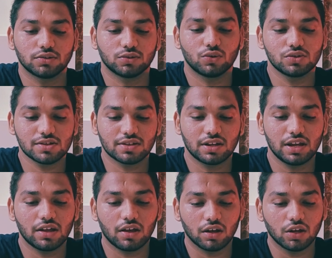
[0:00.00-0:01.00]
So just
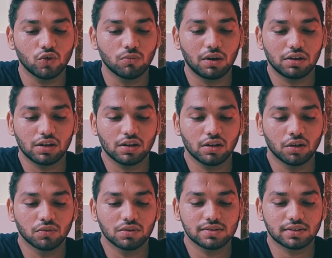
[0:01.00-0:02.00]
click a new button near
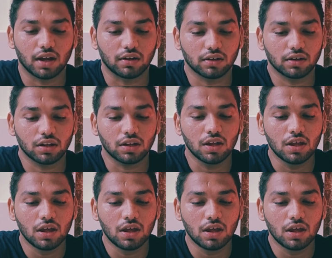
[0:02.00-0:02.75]
to this category,